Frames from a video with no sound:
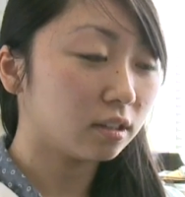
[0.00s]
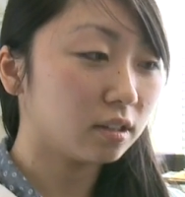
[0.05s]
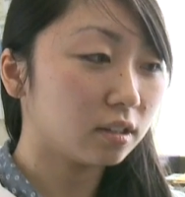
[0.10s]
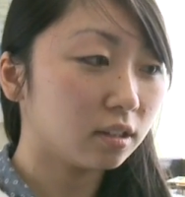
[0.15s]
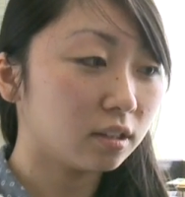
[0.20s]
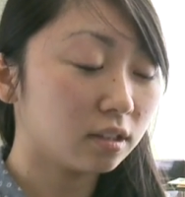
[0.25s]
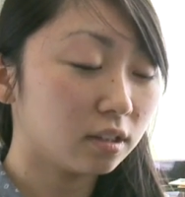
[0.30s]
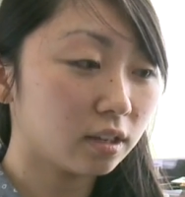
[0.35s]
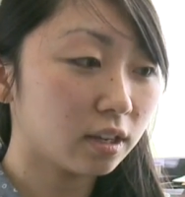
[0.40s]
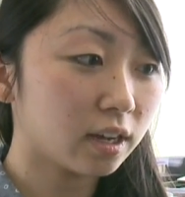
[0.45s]

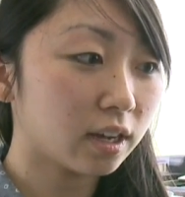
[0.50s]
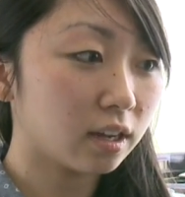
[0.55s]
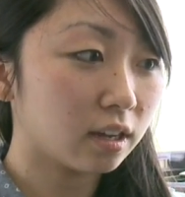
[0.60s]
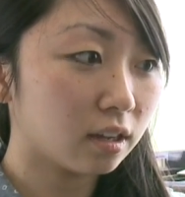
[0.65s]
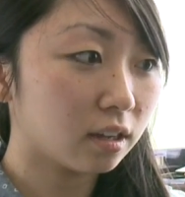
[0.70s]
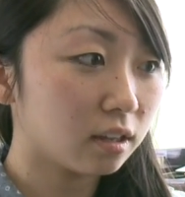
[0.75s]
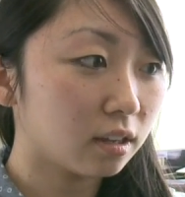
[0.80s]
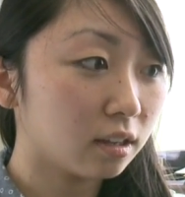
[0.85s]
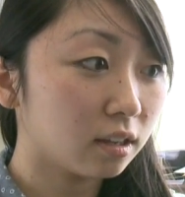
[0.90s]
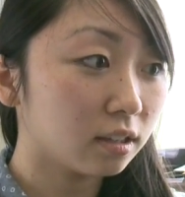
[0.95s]
you know,
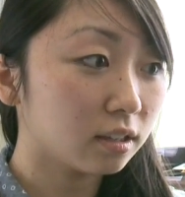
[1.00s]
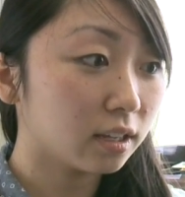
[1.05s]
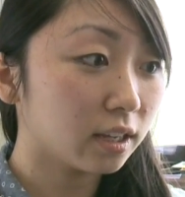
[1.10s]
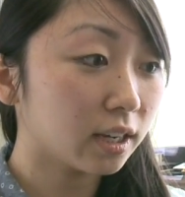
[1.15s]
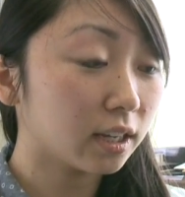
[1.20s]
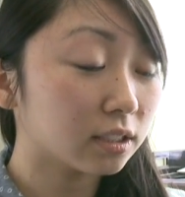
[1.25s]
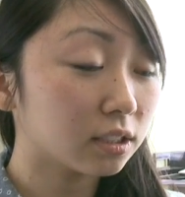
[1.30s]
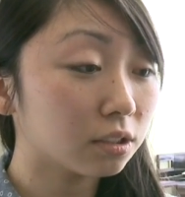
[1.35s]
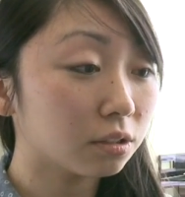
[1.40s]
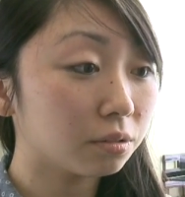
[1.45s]
a lot
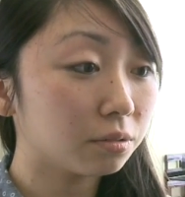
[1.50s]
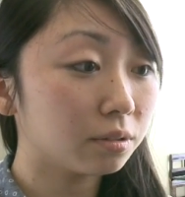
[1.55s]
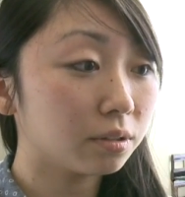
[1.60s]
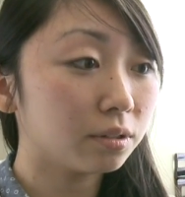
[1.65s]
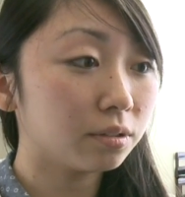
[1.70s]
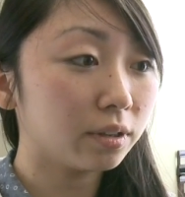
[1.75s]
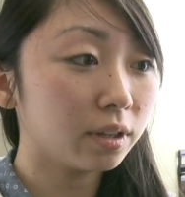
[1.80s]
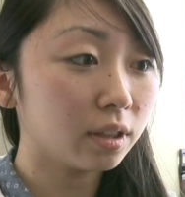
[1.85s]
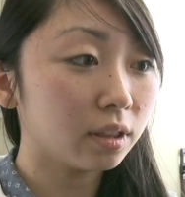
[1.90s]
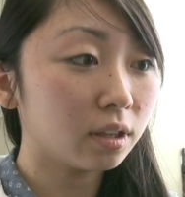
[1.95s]
of the people in the
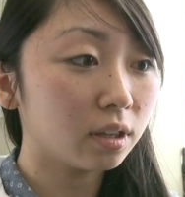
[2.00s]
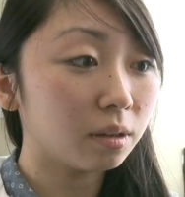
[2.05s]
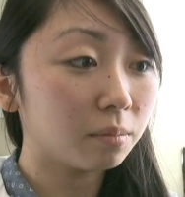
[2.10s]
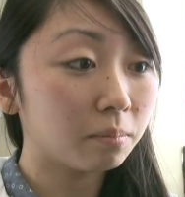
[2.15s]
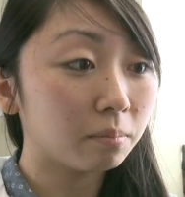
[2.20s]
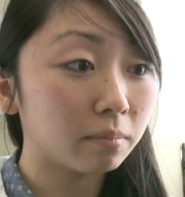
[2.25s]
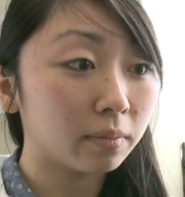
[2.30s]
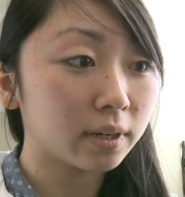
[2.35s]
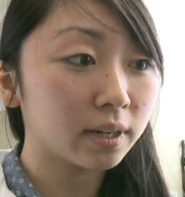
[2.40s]
lab. They help